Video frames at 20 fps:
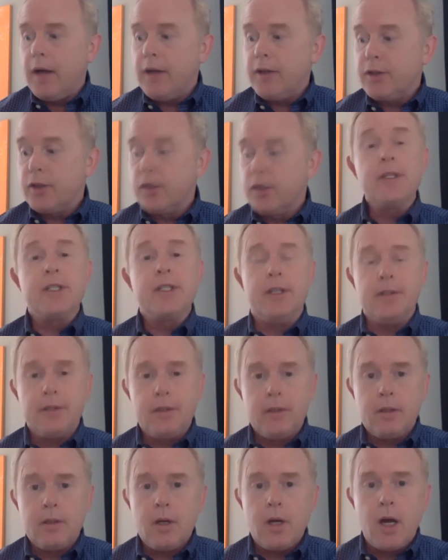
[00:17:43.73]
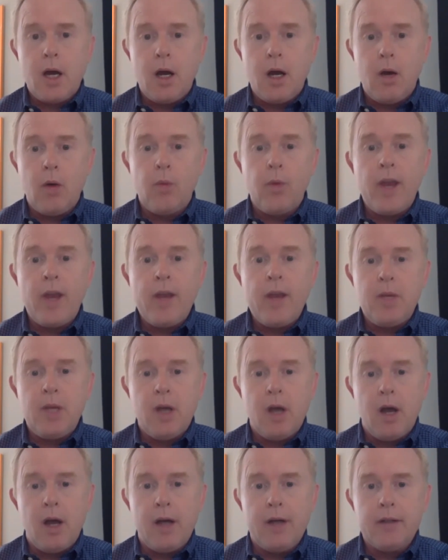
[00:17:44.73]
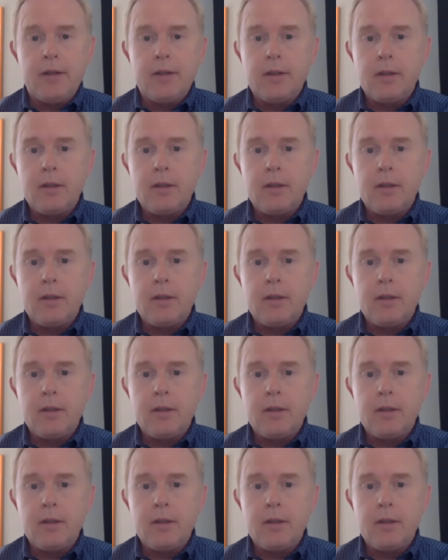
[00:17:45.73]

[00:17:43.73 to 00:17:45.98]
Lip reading: services way beyond